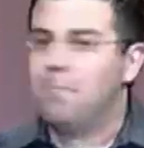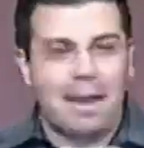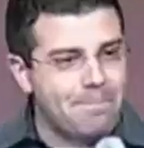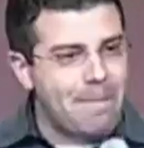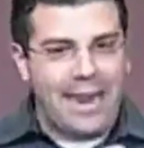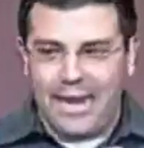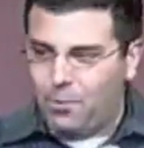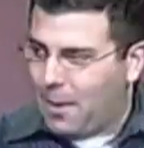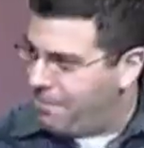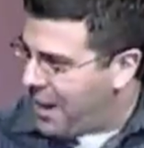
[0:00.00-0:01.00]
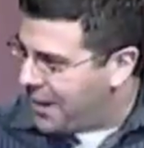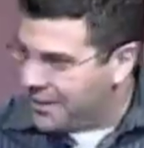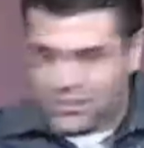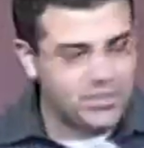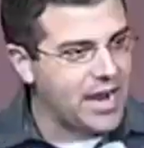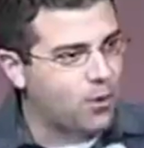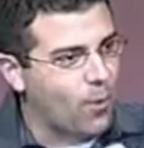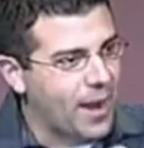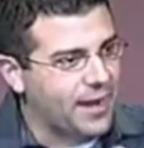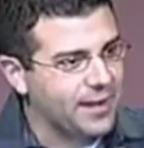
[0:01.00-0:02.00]
My maid went by on a
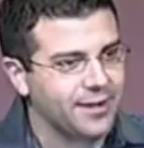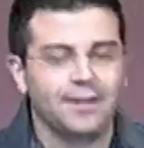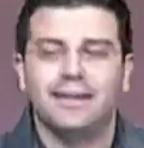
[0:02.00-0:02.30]
Segway.